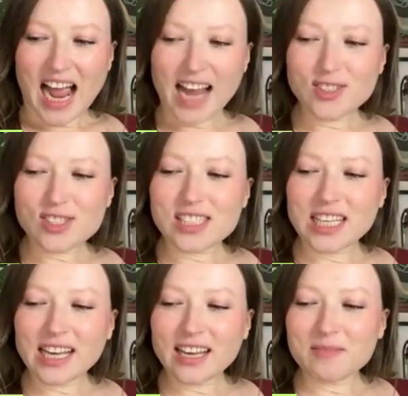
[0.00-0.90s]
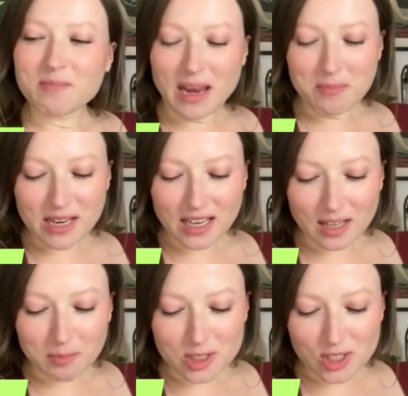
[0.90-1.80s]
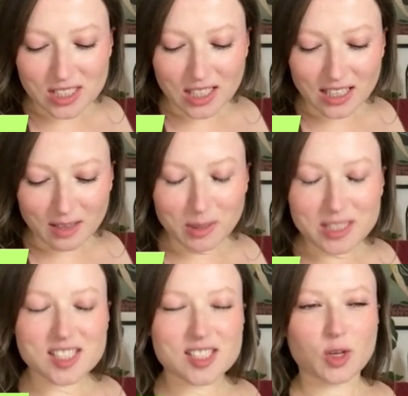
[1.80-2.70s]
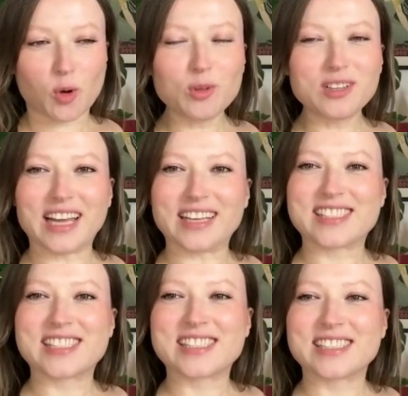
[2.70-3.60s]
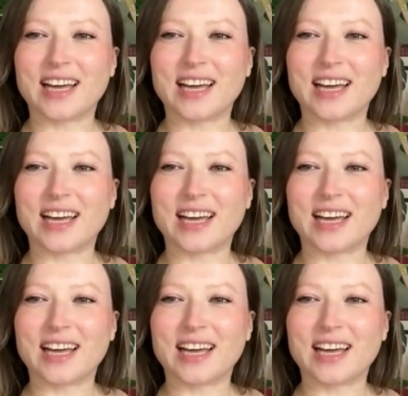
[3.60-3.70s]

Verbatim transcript: I just think it maybe it'll be just a little bit soulless.